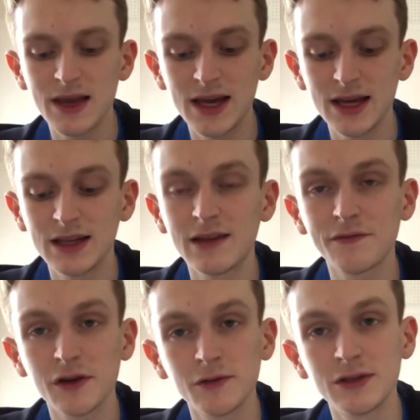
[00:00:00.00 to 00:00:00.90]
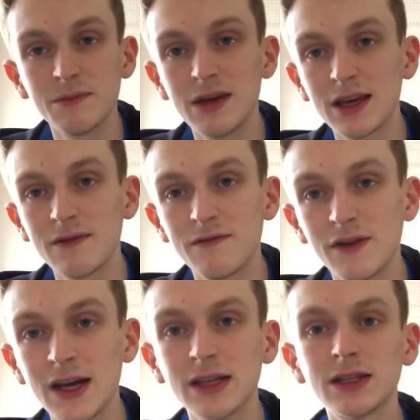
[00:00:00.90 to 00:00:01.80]
difficulty making
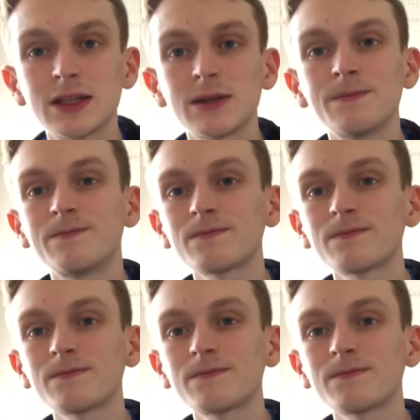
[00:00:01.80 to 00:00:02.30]
friends,